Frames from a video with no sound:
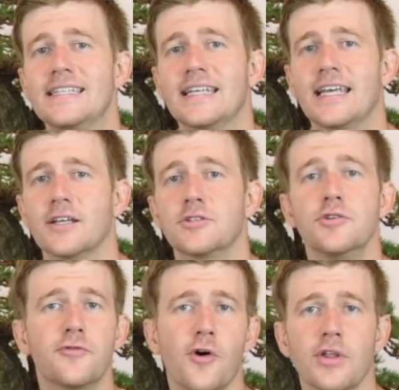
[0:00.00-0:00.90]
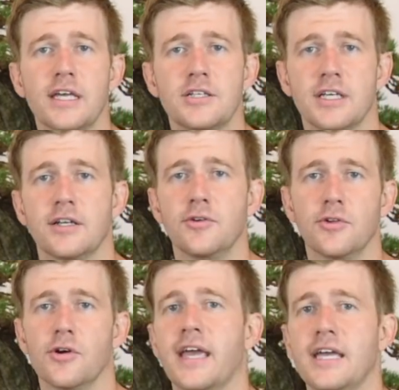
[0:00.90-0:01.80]
to get us new foliage in a new
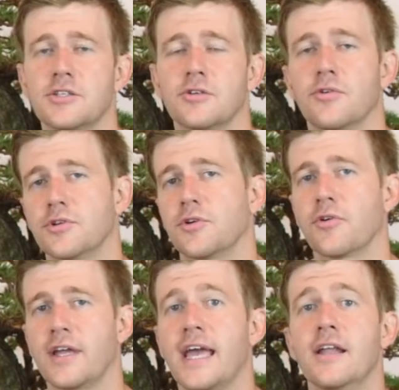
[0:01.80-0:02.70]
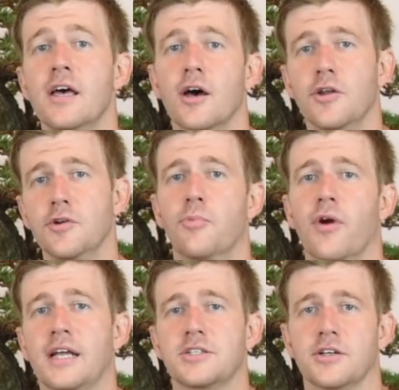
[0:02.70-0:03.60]
location or to create a new
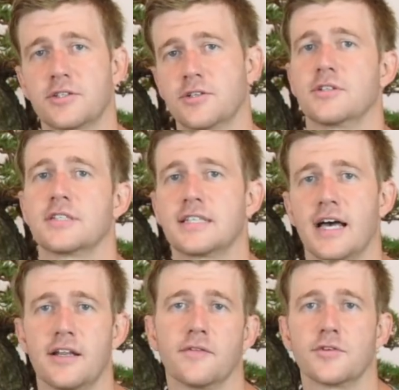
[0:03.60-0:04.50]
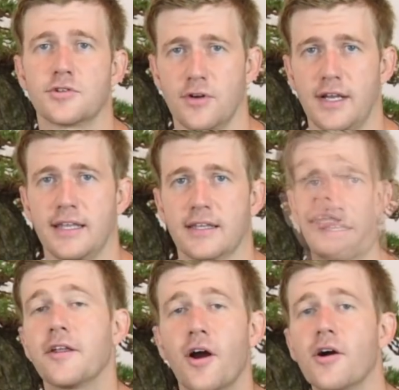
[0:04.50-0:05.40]
branch on a certain side of a tree.
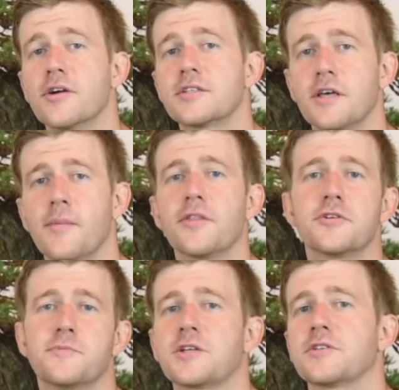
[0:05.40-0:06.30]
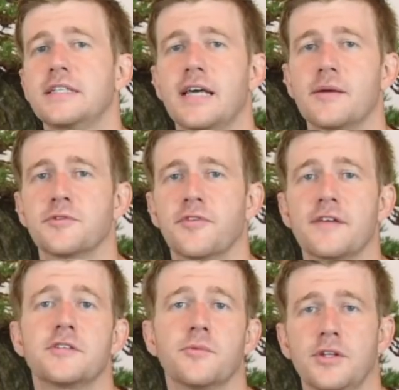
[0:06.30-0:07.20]
Now, there are some other specialty types of
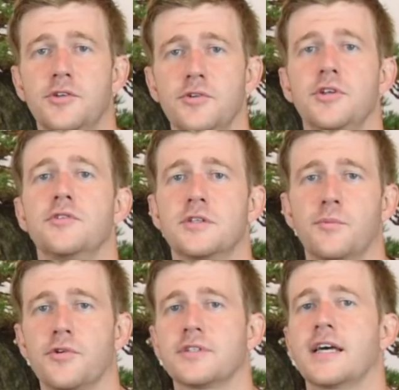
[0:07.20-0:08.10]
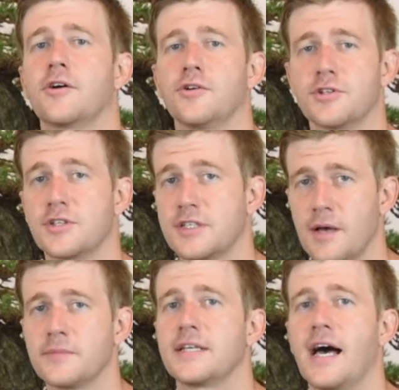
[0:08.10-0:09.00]
grafts that we do use in bonsai culture
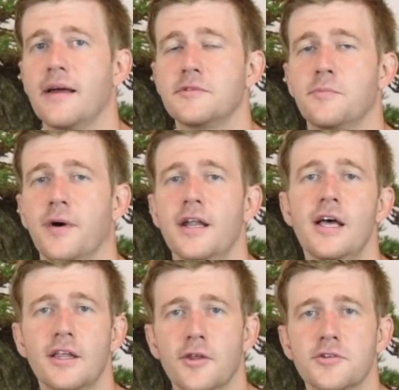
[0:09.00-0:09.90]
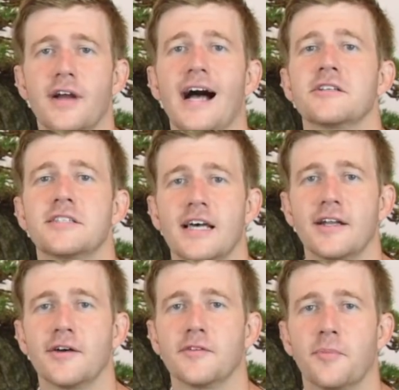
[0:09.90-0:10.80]
sometimes, but those are
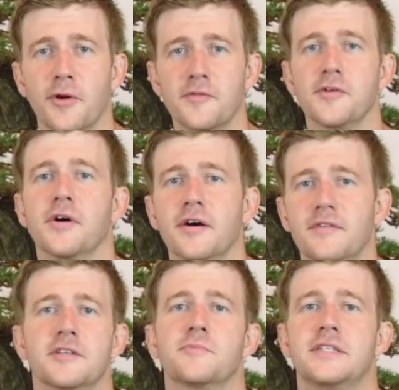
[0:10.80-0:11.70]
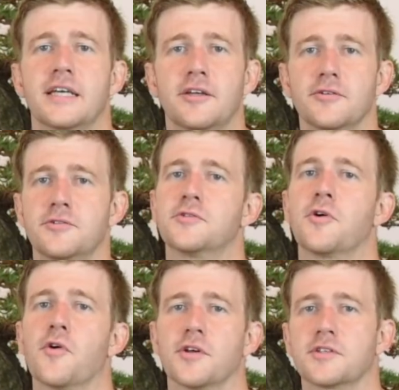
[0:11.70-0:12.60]
outside of the purview of this particular
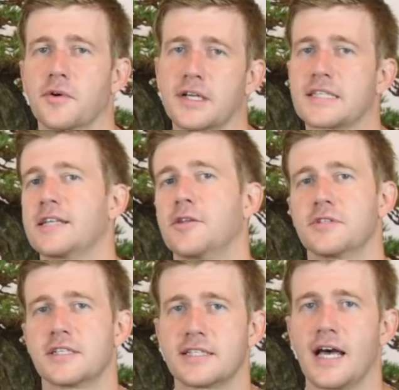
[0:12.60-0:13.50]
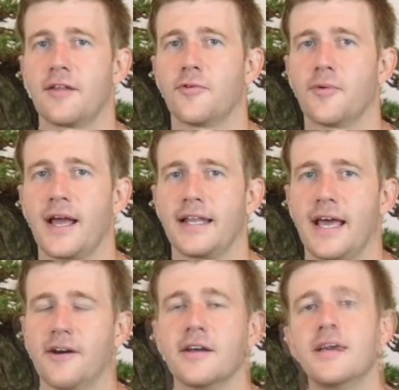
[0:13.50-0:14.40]
tutorial. So we're going to set those aside for right
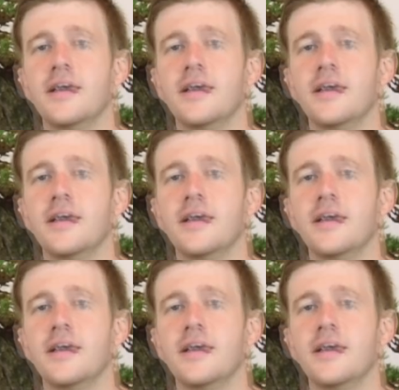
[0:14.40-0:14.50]
now.